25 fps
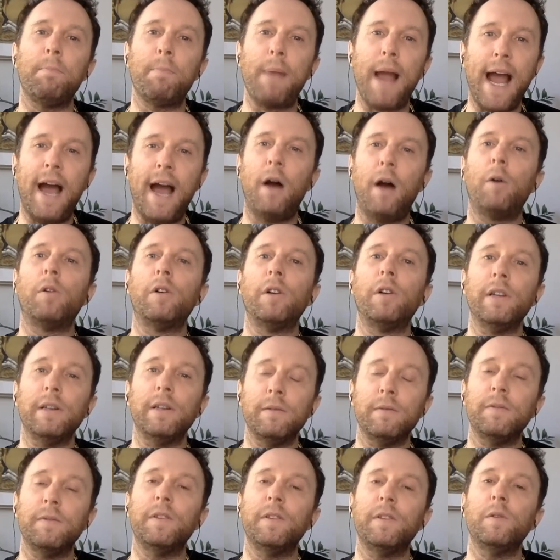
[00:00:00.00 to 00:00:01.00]
and power
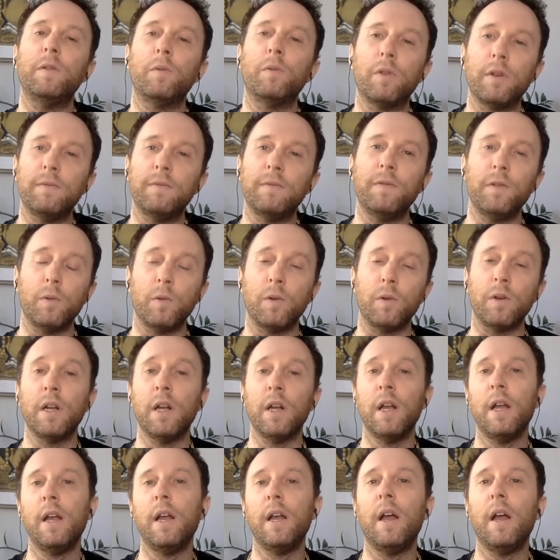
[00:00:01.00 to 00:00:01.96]
in fewer and fewer